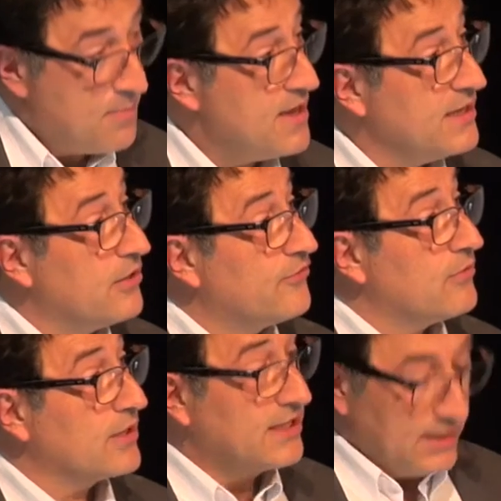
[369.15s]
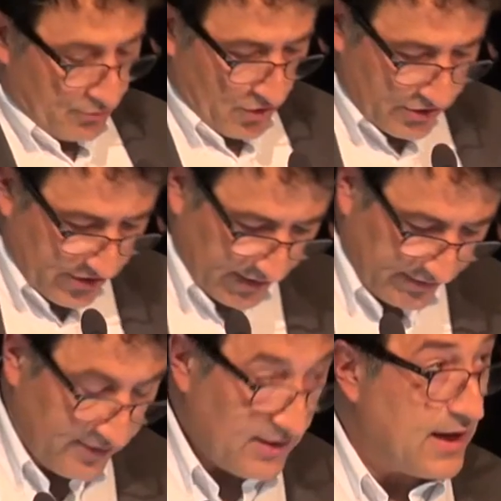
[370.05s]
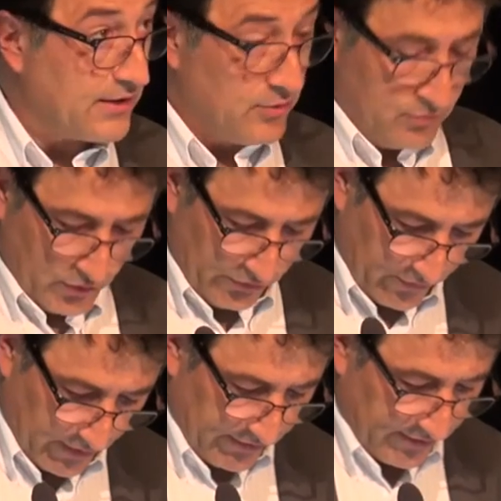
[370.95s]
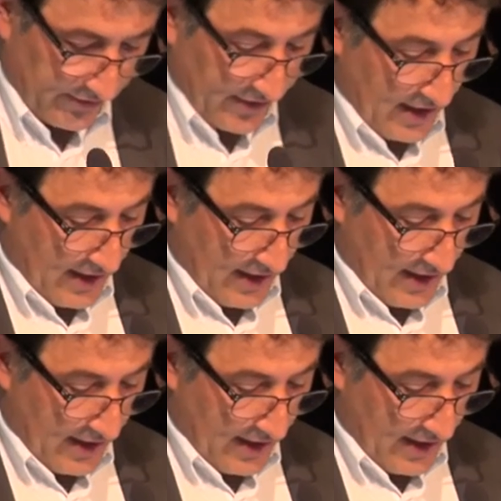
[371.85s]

Many of our key projects, like the MOOCs, for instance,